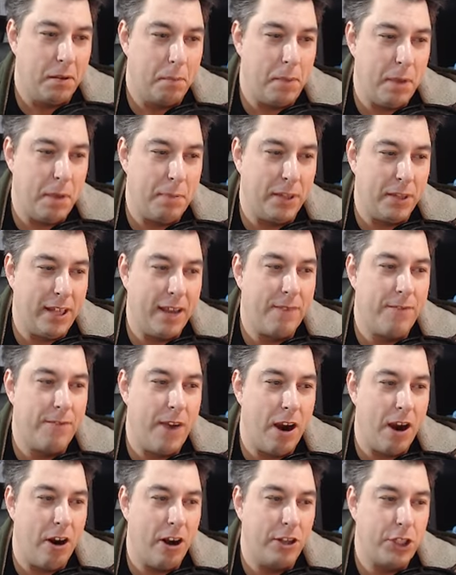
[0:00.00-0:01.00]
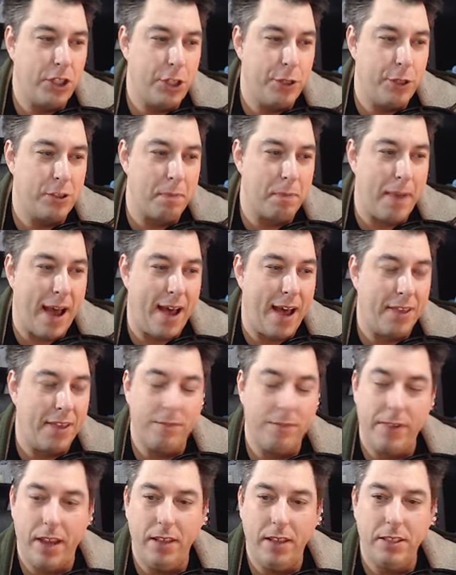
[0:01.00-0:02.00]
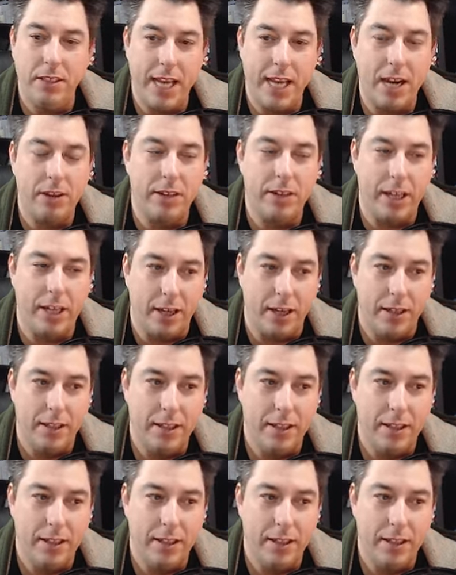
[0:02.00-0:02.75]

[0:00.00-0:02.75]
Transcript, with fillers: People like Vara choose the path of integrity.